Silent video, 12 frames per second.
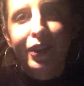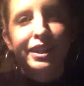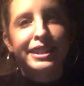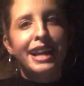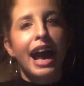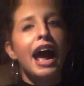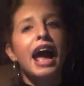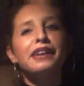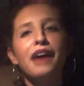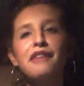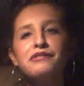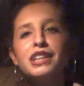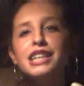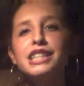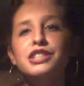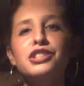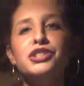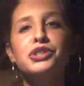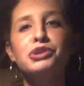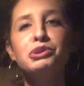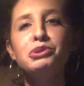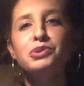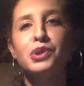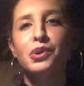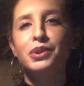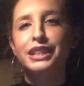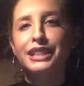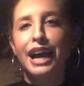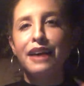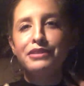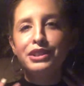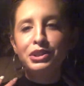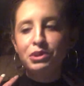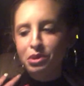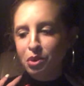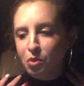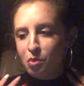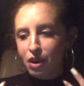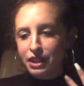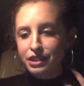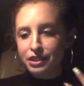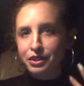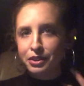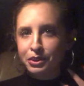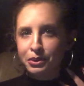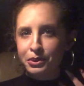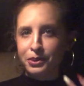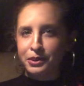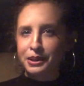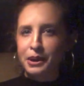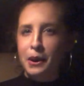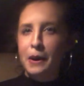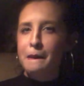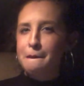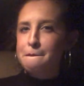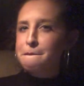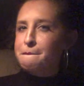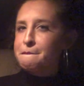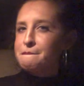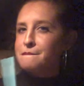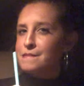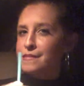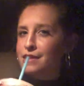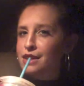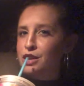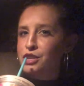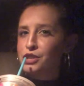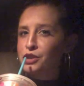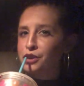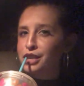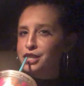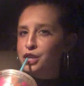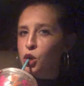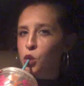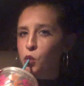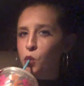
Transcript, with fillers: cards? I, I, I feel like this is you, though. Like, I feel like you don't know what to do. This is crazy.